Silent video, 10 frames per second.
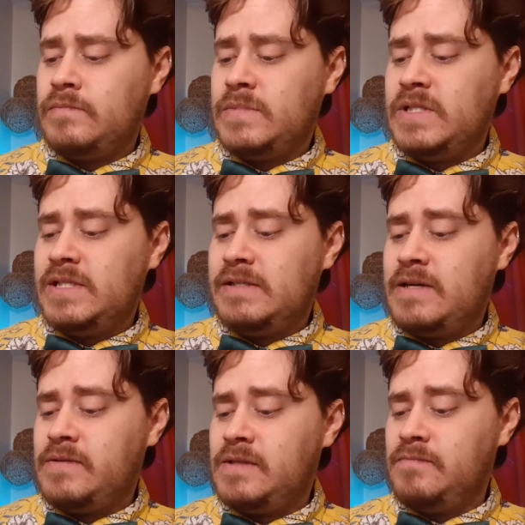Yeah,
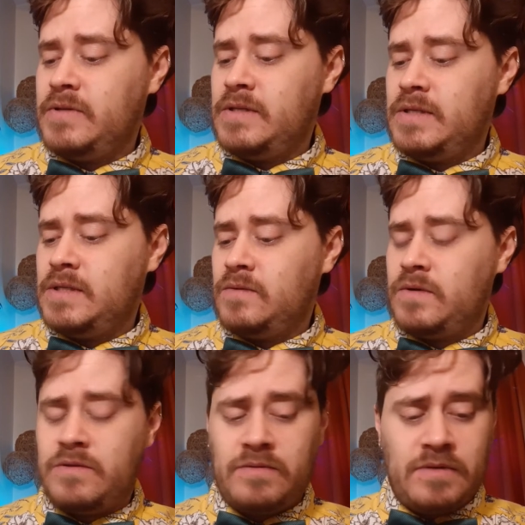now it's completely
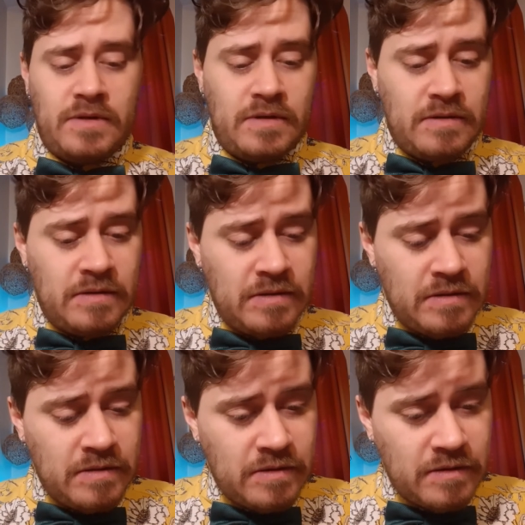soaked through the
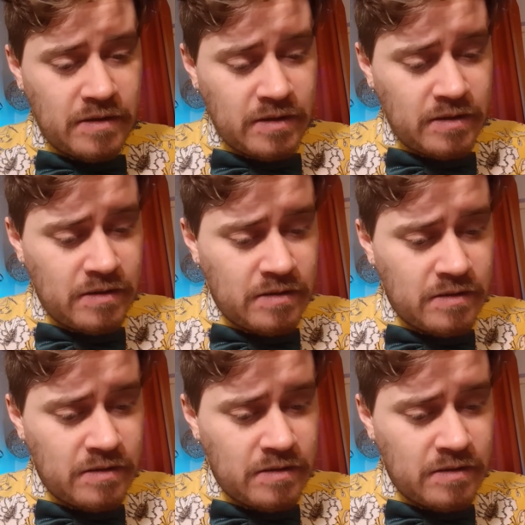thing.